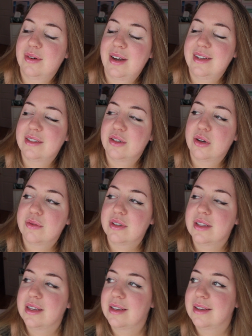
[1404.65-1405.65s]
it's not
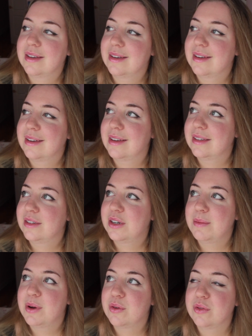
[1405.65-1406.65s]

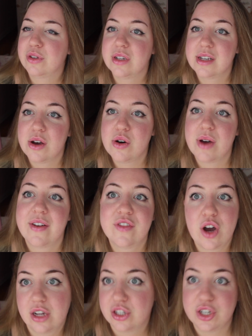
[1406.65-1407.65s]
about, oh, I've
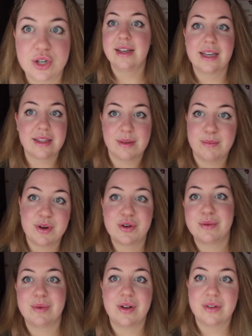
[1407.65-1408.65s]
got to get the
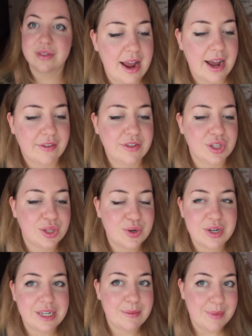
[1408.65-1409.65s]
butter ball. I have to
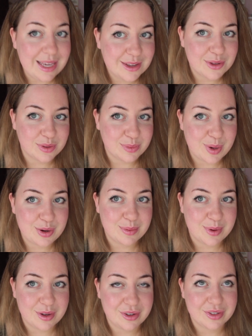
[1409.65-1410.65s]
learn how to make those butter
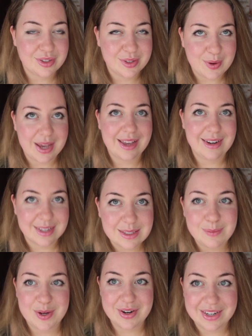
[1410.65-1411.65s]
balls so I can
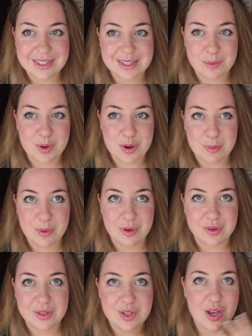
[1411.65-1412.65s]
experience the butter
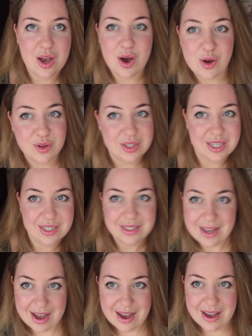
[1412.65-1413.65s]
balls all the
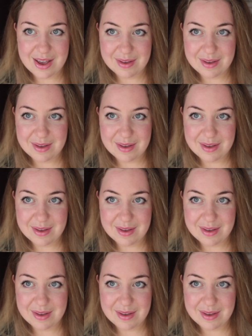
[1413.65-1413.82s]
time.